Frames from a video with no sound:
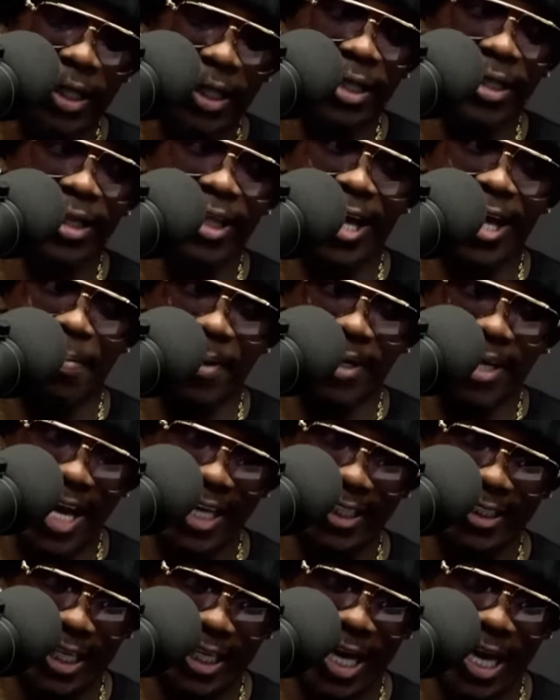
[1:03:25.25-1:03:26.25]
that
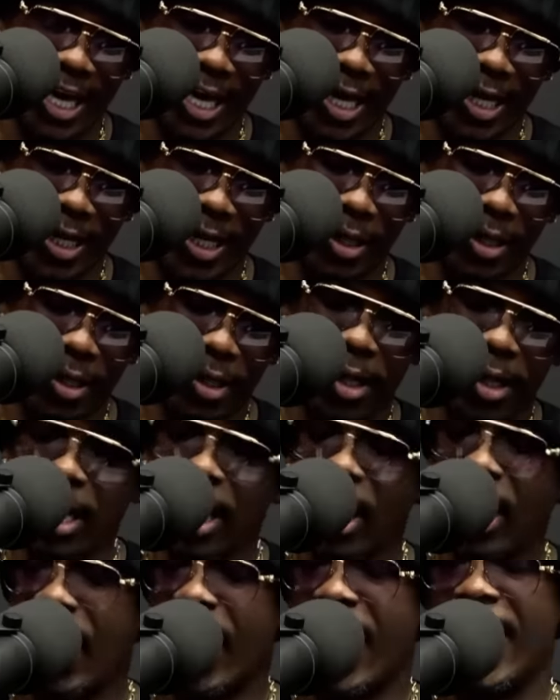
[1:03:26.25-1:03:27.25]
Manasseh got.
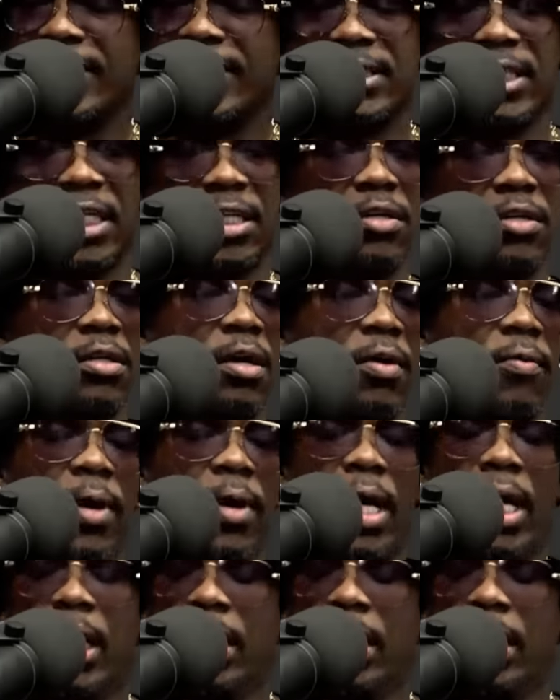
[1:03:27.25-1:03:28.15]
I said, you know what?